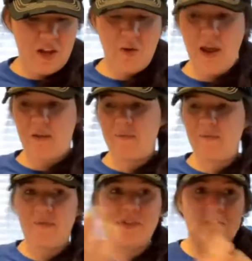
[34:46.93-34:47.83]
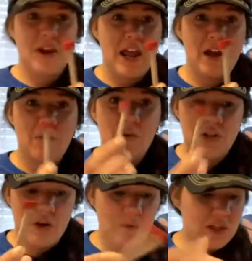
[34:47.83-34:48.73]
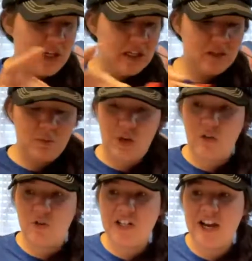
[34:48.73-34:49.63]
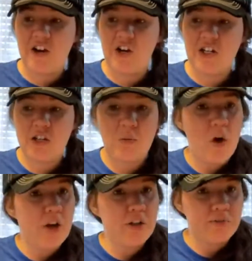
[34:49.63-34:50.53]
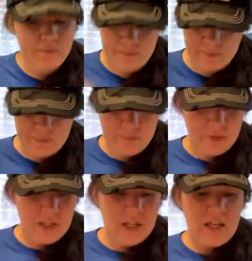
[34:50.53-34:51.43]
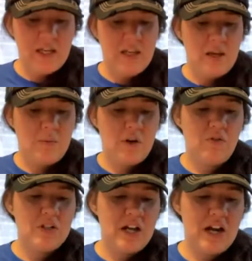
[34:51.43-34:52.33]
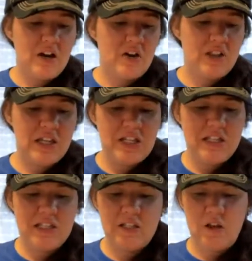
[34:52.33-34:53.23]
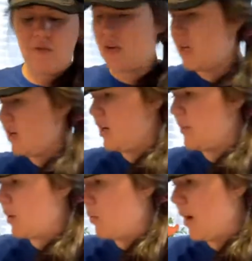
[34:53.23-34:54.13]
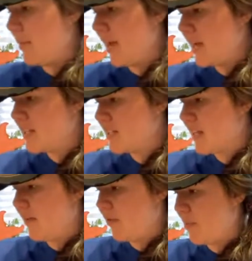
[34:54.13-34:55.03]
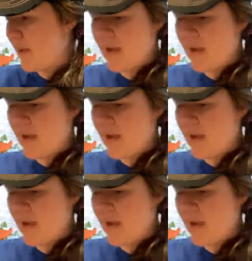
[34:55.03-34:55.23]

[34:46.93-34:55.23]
Okay. So now we're done with this. We're going to retire it to the water. And we're going to retire this over here. And I'm going to wipe my hands because I have red